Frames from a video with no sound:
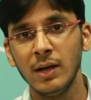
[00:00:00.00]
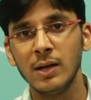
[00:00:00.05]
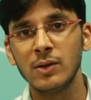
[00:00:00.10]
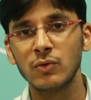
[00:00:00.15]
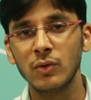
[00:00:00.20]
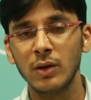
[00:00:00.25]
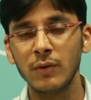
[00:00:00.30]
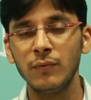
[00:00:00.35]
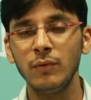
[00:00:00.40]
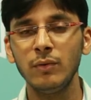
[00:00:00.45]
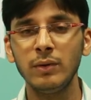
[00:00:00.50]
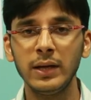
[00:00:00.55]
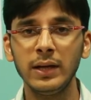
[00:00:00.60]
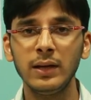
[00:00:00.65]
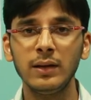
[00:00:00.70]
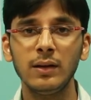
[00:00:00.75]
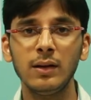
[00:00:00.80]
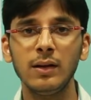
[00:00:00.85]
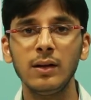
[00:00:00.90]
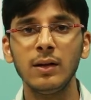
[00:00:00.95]
So if you
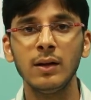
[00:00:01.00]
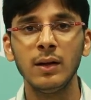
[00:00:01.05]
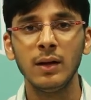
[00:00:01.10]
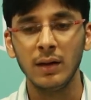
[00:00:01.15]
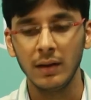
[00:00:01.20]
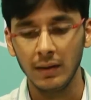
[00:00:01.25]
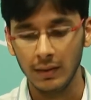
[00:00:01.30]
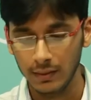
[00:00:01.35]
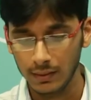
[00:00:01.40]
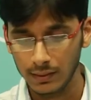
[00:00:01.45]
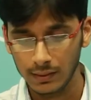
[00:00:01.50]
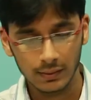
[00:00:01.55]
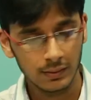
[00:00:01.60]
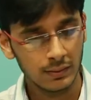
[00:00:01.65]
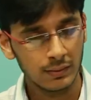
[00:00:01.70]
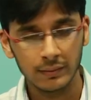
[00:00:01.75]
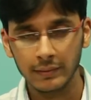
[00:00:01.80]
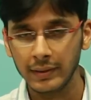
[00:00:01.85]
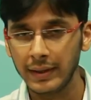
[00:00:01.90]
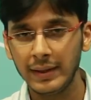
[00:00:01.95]
take a
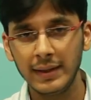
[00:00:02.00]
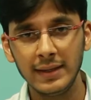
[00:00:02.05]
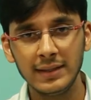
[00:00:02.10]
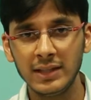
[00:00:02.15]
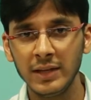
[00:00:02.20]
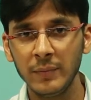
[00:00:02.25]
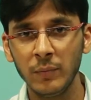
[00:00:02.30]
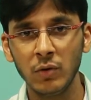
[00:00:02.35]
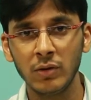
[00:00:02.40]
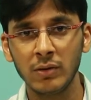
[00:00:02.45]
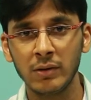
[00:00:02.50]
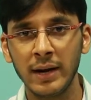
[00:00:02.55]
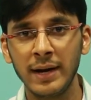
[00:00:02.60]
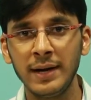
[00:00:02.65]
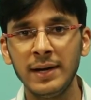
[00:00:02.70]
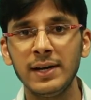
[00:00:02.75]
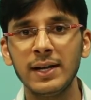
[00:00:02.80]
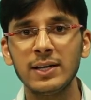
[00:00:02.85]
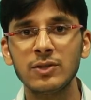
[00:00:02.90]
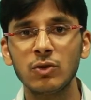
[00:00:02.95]
uh, DC motor
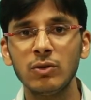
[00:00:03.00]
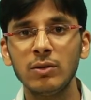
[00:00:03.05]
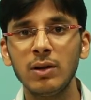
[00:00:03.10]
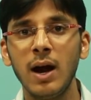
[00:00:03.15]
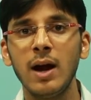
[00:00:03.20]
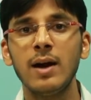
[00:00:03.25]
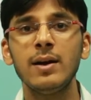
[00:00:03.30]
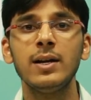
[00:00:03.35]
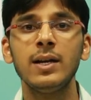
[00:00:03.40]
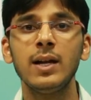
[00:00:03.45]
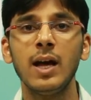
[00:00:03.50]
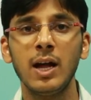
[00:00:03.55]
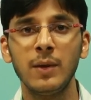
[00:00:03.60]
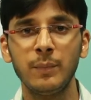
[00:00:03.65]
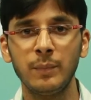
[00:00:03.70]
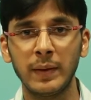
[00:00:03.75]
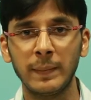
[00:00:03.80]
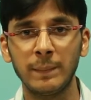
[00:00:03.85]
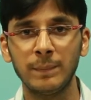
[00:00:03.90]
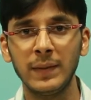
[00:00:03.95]
and it has got 100
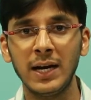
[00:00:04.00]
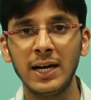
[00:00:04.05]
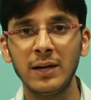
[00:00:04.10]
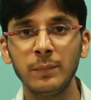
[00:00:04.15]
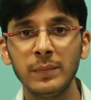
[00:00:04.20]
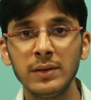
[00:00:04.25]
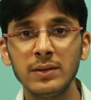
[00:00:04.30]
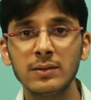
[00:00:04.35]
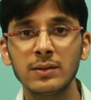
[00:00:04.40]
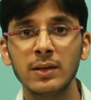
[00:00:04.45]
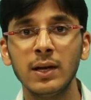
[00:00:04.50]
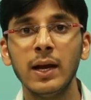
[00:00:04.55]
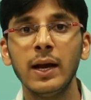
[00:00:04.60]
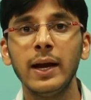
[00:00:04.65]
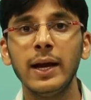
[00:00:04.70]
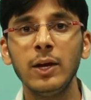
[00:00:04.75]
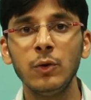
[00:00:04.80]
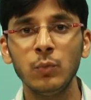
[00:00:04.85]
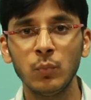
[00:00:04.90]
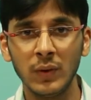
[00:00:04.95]
RPM that means
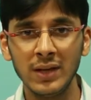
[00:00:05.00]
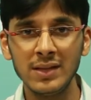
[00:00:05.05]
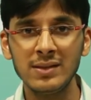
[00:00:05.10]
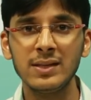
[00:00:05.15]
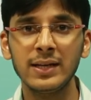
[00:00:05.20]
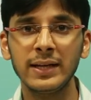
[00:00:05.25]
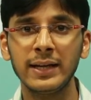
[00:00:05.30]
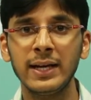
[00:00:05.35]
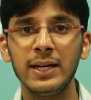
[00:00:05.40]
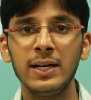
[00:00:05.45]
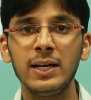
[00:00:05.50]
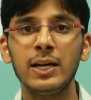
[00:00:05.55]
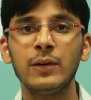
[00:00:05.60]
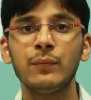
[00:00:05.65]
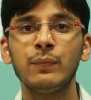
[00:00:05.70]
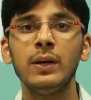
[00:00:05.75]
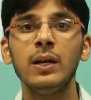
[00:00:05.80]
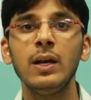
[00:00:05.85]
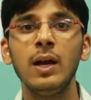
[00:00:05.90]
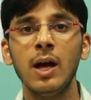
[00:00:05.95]
in one second it
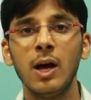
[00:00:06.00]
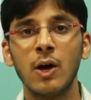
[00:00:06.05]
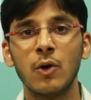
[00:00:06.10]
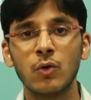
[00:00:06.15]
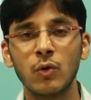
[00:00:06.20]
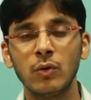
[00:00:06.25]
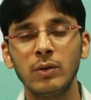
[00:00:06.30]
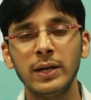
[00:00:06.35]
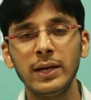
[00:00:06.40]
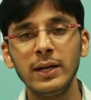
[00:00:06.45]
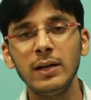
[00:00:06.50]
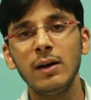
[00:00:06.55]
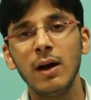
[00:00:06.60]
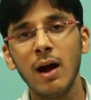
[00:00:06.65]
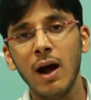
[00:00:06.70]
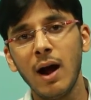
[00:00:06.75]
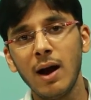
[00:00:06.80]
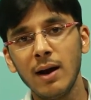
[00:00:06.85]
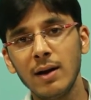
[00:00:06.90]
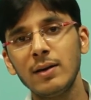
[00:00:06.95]
will rotate
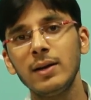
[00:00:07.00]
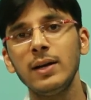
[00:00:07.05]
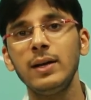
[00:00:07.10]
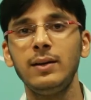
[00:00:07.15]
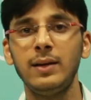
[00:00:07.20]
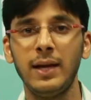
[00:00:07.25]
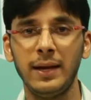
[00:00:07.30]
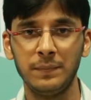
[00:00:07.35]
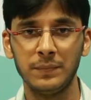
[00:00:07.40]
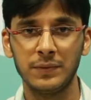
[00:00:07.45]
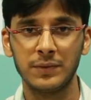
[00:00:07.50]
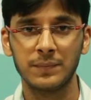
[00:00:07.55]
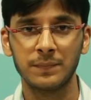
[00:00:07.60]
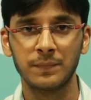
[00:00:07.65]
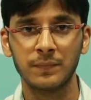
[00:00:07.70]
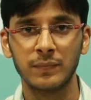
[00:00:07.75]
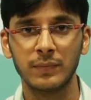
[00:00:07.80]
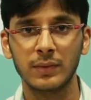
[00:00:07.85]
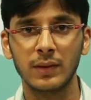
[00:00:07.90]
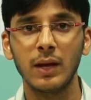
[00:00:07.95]
100 times
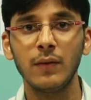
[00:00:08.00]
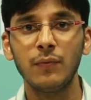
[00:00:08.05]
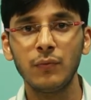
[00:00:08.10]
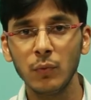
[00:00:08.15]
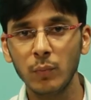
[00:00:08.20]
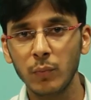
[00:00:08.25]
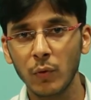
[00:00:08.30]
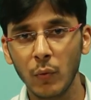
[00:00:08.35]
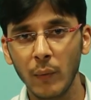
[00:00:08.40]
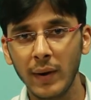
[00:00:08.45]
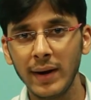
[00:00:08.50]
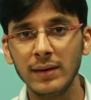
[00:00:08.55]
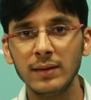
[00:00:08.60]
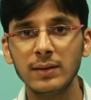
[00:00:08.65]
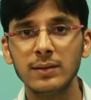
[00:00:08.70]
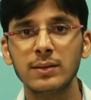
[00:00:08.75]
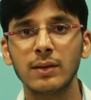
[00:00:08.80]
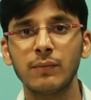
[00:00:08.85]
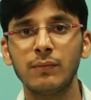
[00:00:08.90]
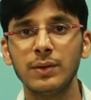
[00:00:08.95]
if you provide
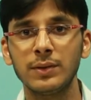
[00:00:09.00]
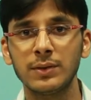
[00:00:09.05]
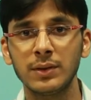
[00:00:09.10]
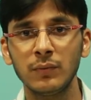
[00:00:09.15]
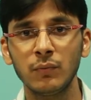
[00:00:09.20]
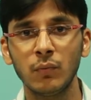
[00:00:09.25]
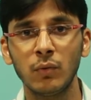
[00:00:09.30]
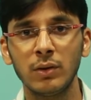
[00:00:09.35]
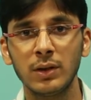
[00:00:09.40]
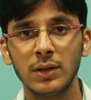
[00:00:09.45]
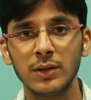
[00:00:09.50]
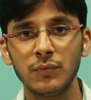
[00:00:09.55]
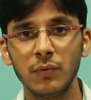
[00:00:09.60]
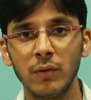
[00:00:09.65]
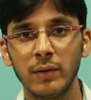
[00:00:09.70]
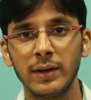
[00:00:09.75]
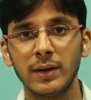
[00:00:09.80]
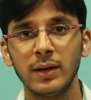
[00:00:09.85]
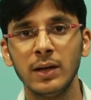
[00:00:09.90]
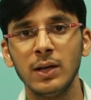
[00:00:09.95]
the sufficient voltage
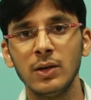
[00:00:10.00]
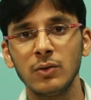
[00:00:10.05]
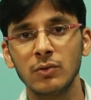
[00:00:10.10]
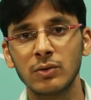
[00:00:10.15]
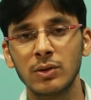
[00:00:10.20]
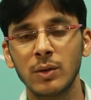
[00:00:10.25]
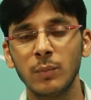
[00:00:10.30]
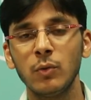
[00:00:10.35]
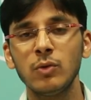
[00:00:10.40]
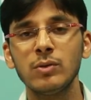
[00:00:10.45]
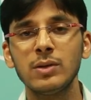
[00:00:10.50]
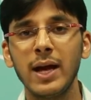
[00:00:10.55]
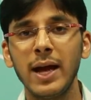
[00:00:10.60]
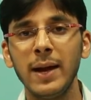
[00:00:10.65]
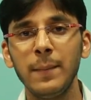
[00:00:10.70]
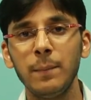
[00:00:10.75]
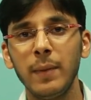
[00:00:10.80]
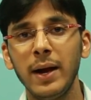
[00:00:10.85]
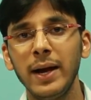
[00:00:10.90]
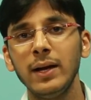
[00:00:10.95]
for it. So suppose
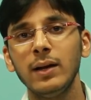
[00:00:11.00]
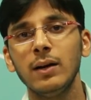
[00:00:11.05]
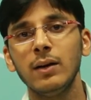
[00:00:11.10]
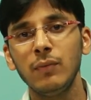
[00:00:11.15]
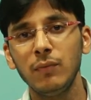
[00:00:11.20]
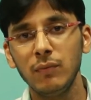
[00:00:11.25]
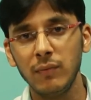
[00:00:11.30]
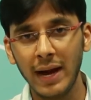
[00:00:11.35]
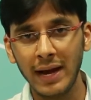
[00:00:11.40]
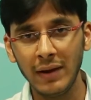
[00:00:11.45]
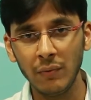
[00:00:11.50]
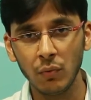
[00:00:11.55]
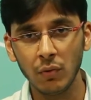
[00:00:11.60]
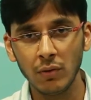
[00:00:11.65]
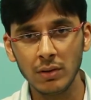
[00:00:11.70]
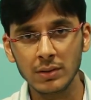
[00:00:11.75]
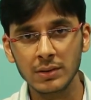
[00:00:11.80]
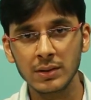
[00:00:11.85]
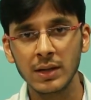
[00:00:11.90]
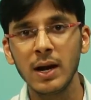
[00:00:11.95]
I buy a 5
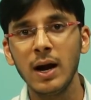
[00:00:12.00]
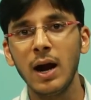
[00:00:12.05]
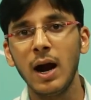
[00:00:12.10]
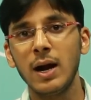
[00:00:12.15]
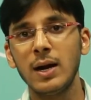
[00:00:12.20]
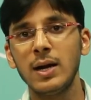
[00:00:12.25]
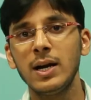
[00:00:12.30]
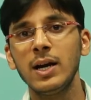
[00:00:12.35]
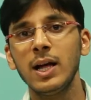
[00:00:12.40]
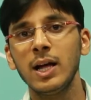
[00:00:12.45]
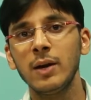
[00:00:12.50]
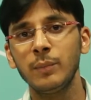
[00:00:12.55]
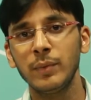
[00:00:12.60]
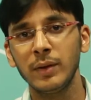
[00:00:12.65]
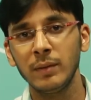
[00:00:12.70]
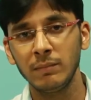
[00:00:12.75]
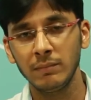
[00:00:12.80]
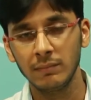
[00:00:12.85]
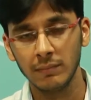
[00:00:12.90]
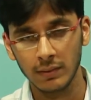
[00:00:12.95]
volts 100
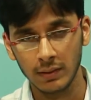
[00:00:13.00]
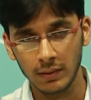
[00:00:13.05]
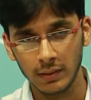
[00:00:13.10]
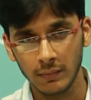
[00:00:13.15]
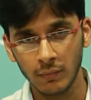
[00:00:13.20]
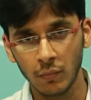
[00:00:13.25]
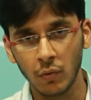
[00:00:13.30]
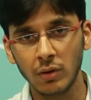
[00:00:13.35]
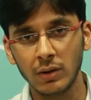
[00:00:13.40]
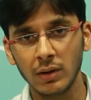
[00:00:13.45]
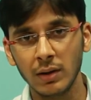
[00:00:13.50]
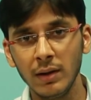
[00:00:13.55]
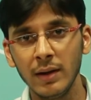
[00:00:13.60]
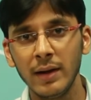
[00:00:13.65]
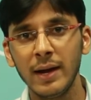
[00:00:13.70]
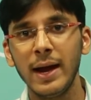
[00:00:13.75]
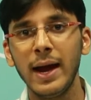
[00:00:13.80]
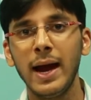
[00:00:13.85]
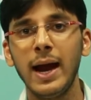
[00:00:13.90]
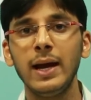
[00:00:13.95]
RPM motor
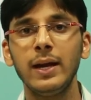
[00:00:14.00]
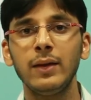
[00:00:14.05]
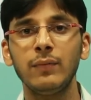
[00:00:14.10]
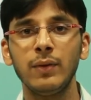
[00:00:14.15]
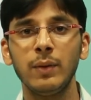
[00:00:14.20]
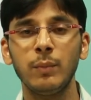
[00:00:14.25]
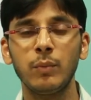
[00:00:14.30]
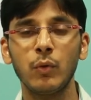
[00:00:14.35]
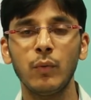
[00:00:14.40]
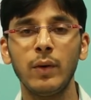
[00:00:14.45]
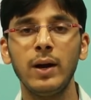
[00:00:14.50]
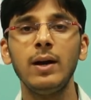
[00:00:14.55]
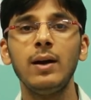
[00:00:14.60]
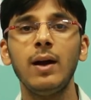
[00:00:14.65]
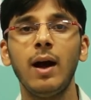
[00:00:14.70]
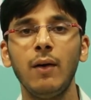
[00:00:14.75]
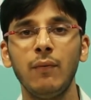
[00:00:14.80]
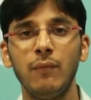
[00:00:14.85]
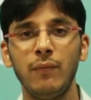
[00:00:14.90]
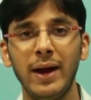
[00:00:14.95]
and if I provide
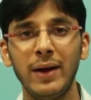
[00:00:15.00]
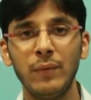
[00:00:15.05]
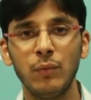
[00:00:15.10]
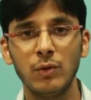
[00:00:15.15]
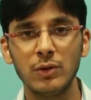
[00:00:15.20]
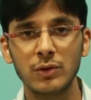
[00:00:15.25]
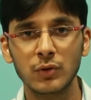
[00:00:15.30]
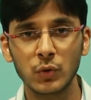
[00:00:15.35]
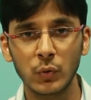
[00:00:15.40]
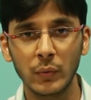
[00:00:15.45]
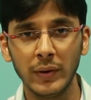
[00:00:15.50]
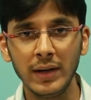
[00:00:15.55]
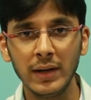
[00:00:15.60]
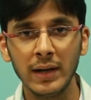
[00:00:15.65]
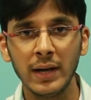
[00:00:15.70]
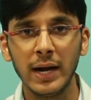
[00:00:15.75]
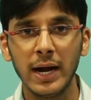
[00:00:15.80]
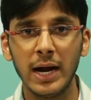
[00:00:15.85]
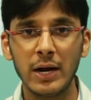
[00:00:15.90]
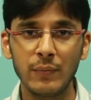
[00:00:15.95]
5 volts to it,
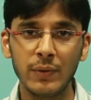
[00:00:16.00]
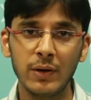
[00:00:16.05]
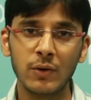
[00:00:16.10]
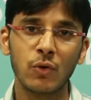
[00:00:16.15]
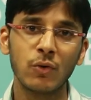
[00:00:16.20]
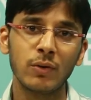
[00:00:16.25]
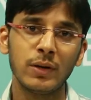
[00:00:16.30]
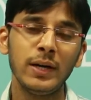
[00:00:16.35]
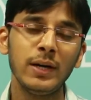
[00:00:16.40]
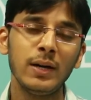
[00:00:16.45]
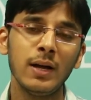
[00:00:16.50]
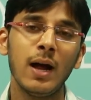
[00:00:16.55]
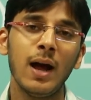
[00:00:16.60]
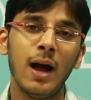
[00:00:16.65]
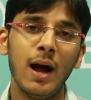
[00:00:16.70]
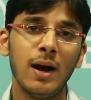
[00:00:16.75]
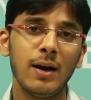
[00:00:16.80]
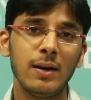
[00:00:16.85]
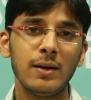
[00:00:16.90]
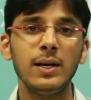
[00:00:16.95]
it will rotate
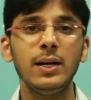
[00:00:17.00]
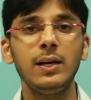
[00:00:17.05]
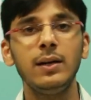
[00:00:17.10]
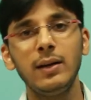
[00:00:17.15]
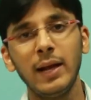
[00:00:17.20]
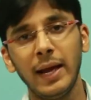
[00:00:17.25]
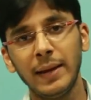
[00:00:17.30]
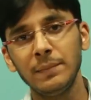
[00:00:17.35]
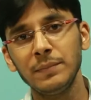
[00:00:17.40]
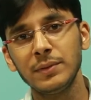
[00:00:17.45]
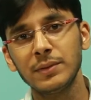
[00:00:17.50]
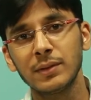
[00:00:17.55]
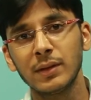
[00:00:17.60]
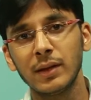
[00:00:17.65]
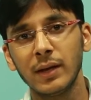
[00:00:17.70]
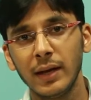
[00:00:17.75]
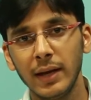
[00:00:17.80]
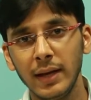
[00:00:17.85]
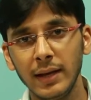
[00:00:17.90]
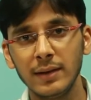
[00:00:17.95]
100 times
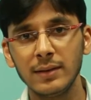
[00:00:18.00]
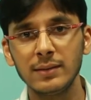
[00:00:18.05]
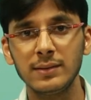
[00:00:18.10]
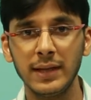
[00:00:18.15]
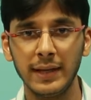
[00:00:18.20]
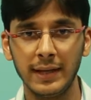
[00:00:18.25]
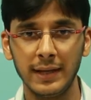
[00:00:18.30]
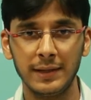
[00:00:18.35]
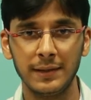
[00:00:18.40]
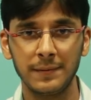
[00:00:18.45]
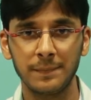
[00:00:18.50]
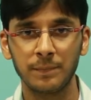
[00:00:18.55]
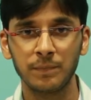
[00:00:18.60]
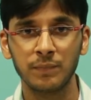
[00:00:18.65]
in a second.